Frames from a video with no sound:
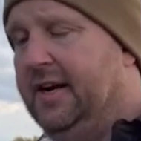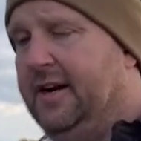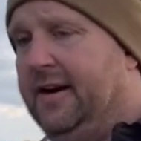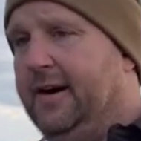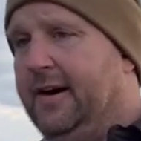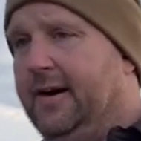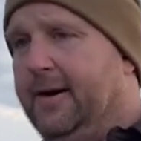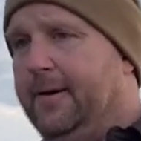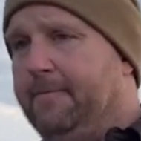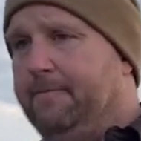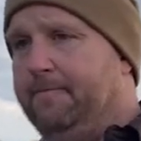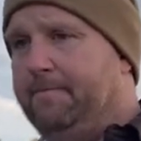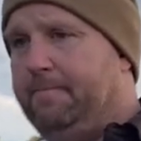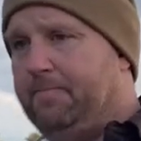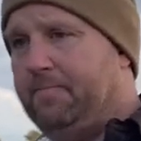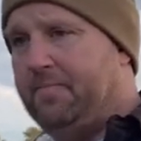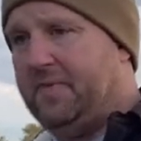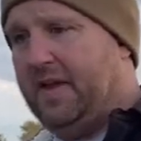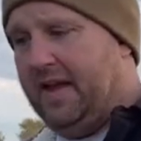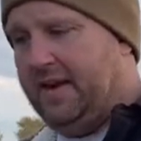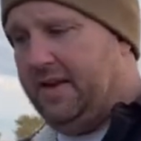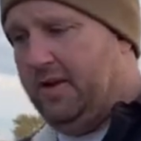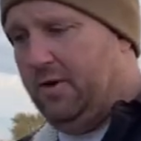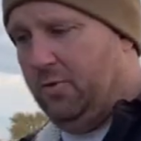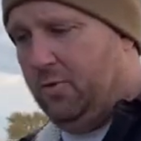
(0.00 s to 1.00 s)
And
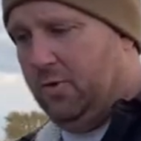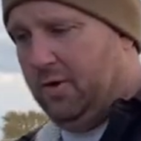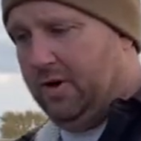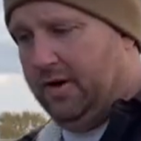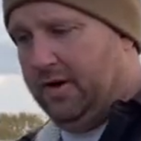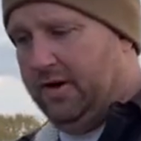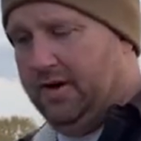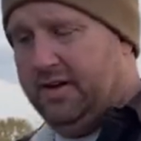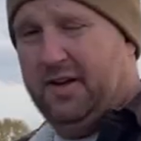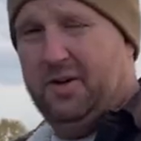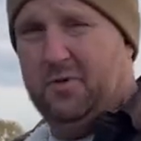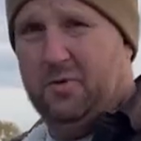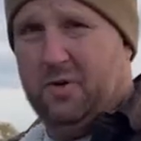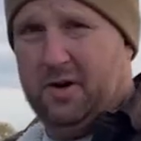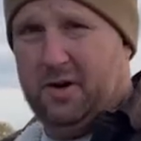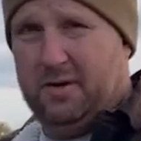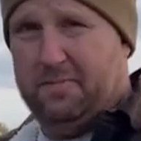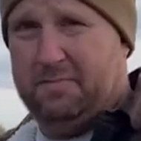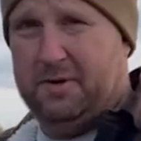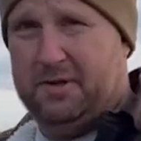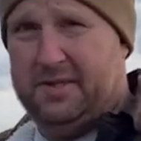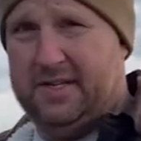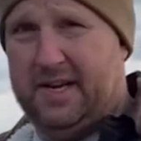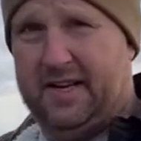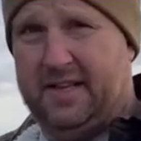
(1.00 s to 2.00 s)
you want to
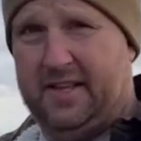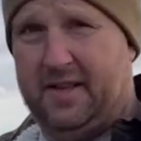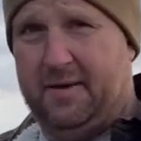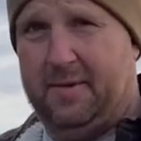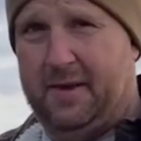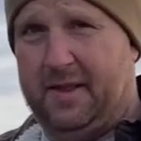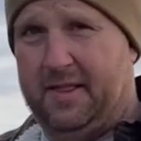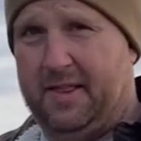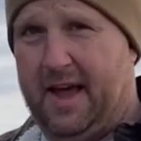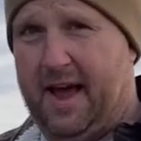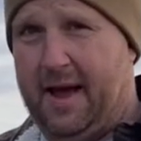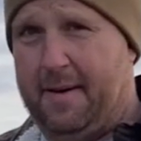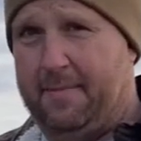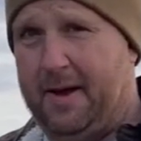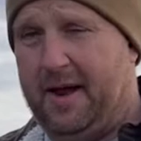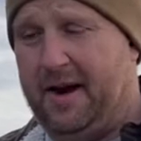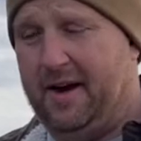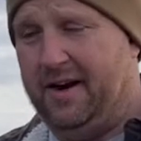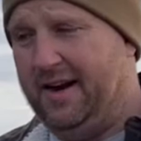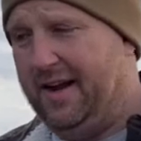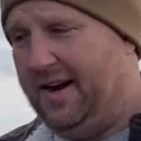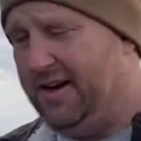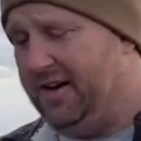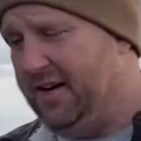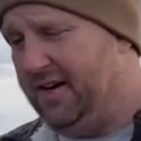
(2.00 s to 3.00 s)
protect them in that
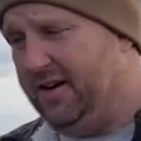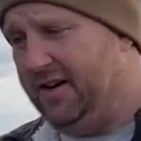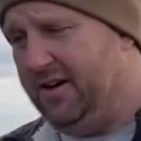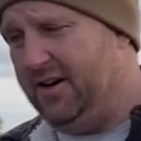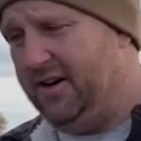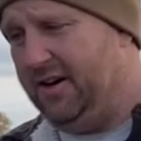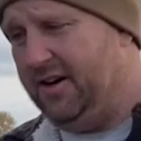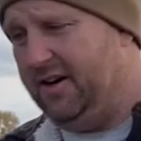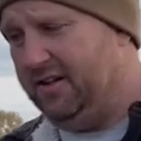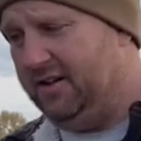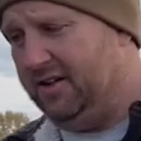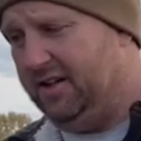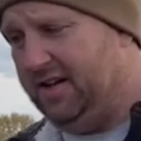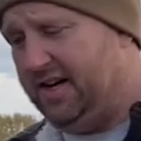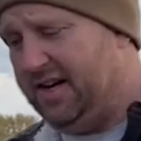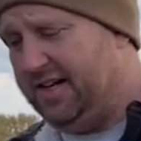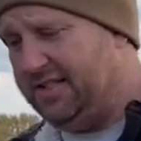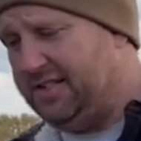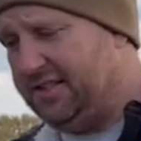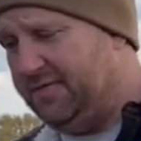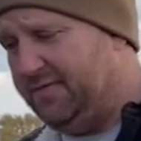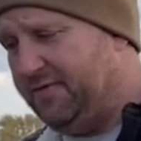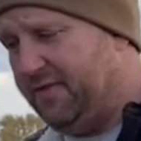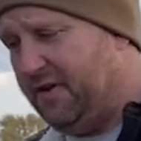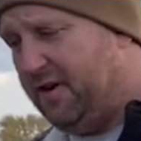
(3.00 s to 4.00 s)
manner. Now here on
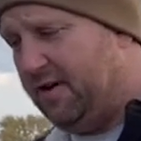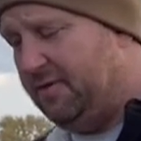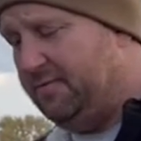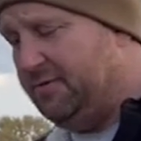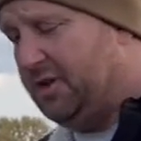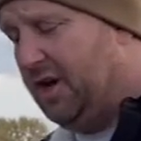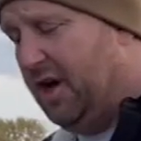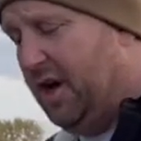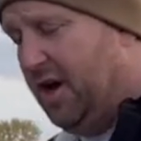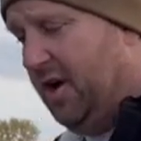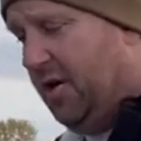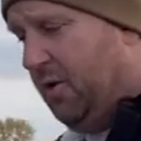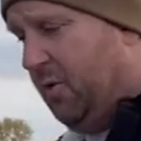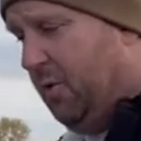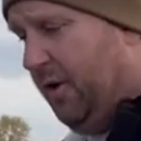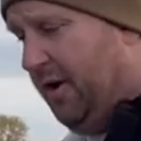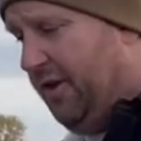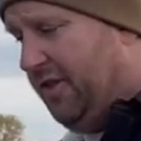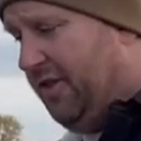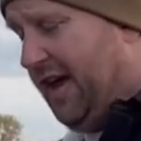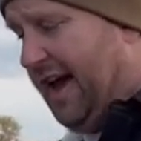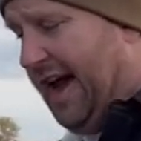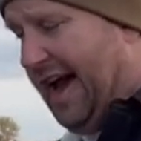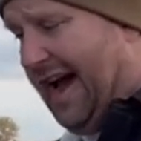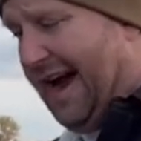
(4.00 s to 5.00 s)
Linessa Farms,
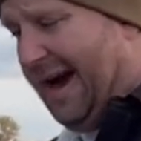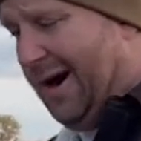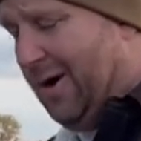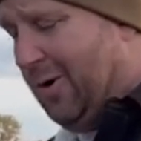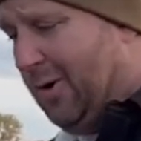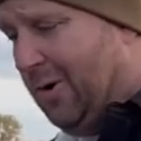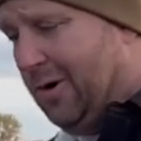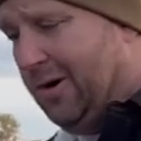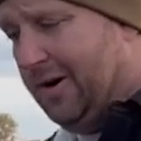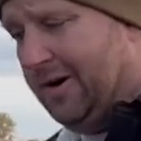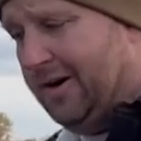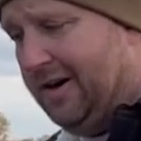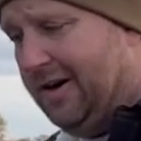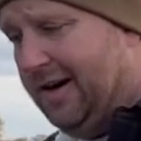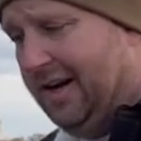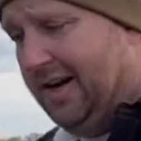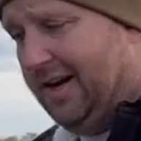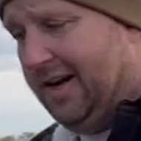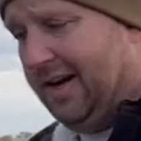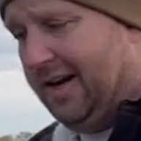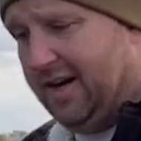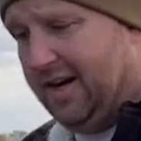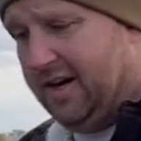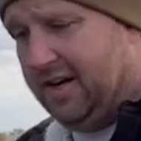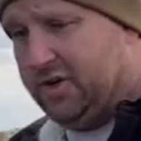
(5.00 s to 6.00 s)
with our
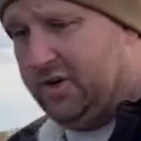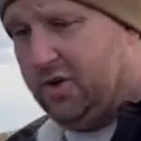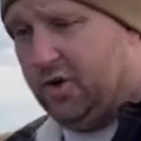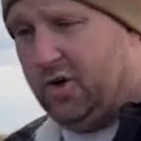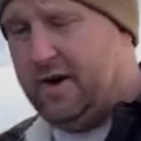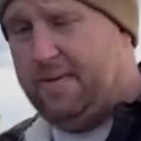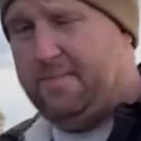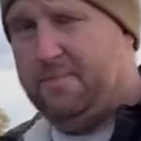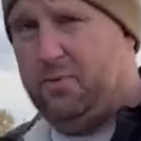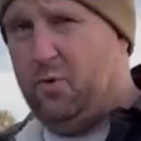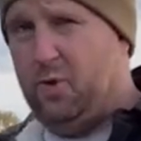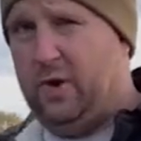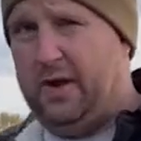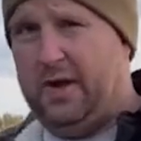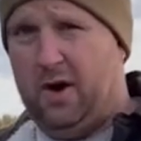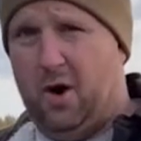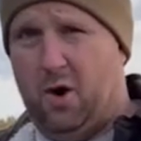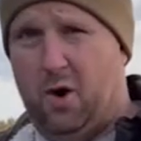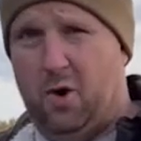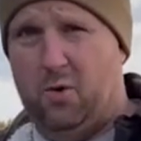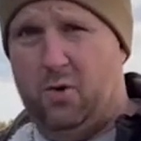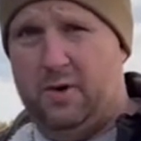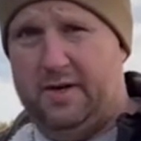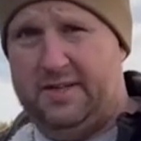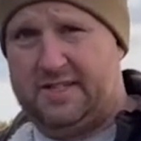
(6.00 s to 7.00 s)
creep, we
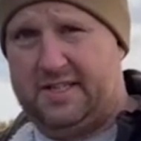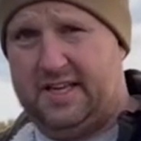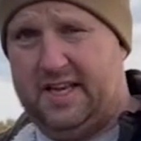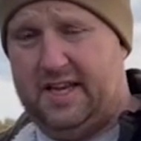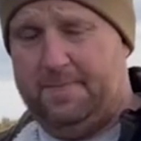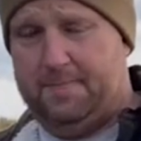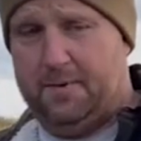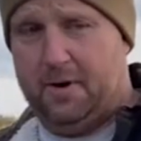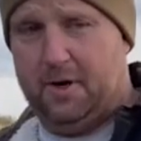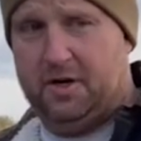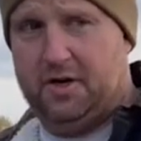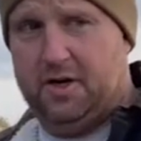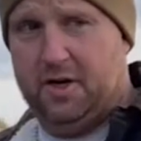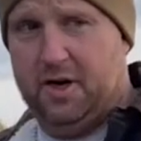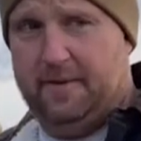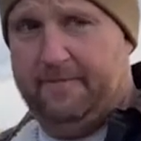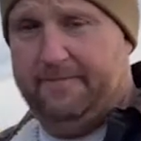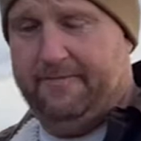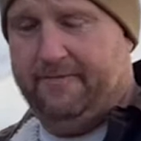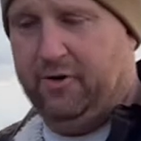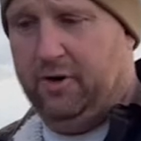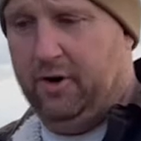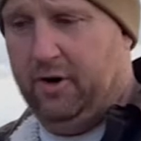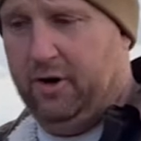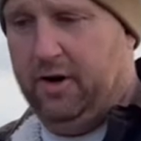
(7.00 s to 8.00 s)
always keep our creep
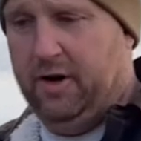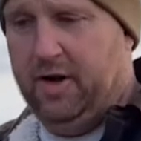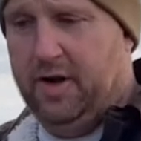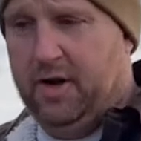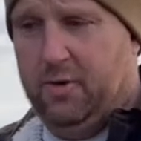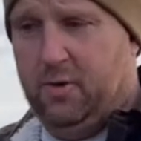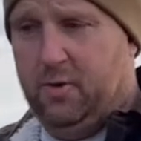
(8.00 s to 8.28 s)
full.